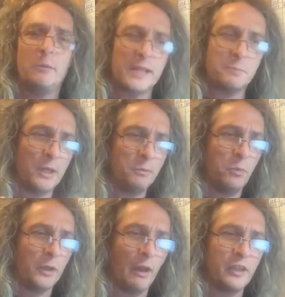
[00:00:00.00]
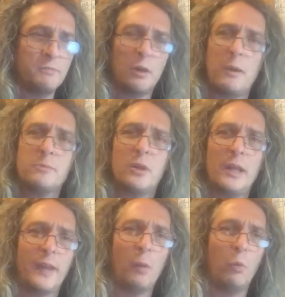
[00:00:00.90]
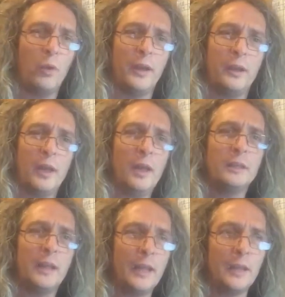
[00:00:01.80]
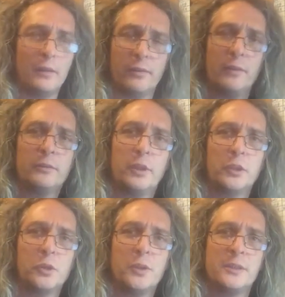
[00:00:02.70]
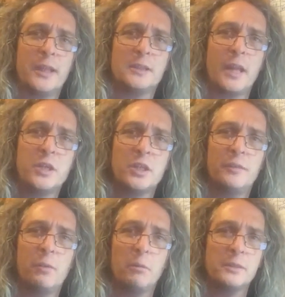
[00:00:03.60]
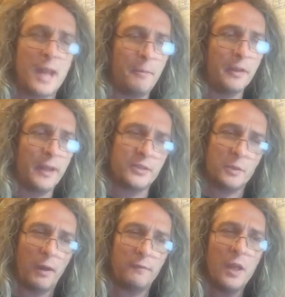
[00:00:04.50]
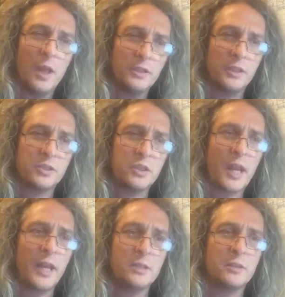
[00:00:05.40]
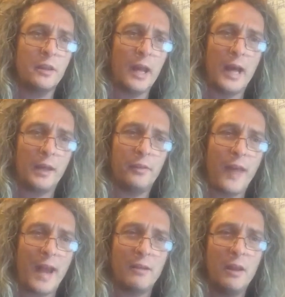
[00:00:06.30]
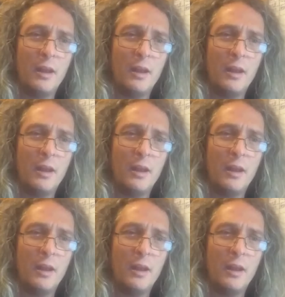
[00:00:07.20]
As people were going to my website, they weren't getting the true sensation of what was happening there. So I've just changed that,